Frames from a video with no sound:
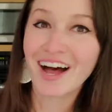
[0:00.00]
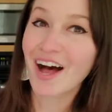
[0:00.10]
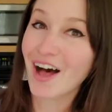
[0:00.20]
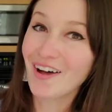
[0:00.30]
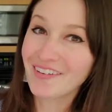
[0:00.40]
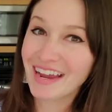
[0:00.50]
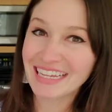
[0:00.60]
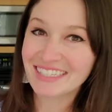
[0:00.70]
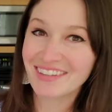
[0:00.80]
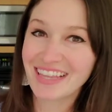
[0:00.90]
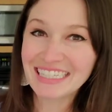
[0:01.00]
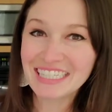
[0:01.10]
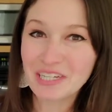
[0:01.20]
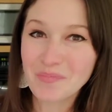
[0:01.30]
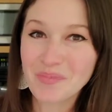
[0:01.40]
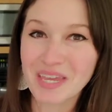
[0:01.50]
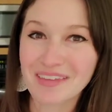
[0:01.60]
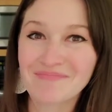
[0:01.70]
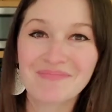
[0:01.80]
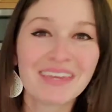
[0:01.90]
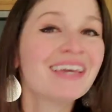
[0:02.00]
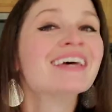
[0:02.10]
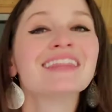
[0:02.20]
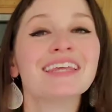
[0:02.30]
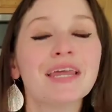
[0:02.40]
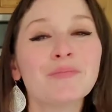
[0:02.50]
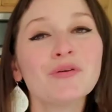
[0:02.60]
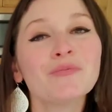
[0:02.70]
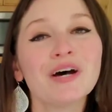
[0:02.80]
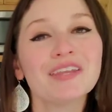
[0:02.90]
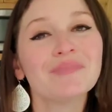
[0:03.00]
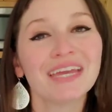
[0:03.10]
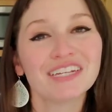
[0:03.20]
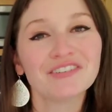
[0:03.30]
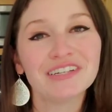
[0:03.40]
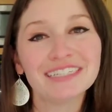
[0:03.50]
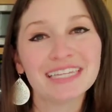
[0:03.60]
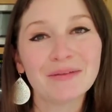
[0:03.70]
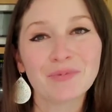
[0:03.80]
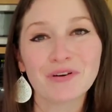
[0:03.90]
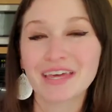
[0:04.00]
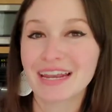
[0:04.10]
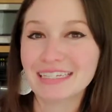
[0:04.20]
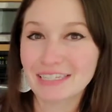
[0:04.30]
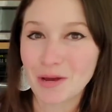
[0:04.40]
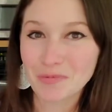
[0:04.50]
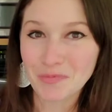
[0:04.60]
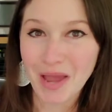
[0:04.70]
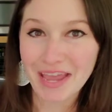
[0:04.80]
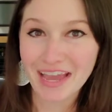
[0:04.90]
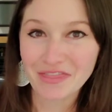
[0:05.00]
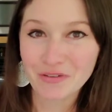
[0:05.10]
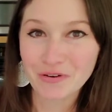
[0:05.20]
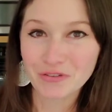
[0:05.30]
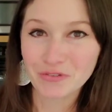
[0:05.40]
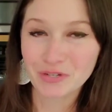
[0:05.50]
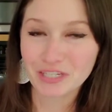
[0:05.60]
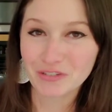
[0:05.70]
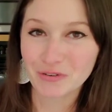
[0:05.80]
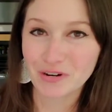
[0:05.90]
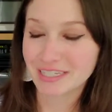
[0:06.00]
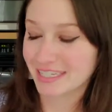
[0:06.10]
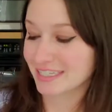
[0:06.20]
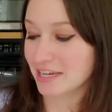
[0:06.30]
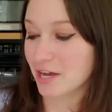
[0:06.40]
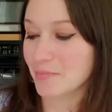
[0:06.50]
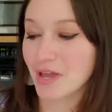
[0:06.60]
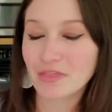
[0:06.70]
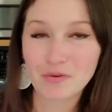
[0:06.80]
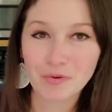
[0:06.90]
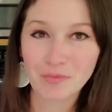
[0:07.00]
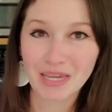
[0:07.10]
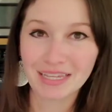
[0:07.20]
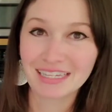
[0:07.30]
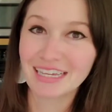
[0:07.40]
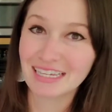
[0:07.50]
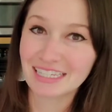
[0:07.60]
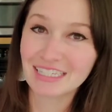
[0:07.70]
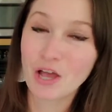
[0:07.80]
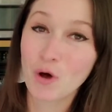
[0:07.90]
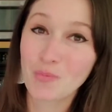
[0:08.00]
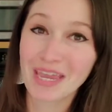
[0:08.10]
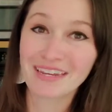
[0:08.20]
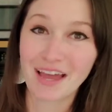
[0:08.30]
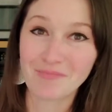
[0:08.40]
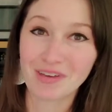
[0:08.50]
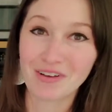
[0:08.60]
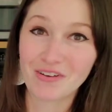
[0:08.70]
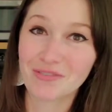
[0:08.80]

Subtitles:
Alright, so let's jump in. The number 1 pantry staple that I stopped buying at the grocery store since I got my Thermomix is homemade nut milk.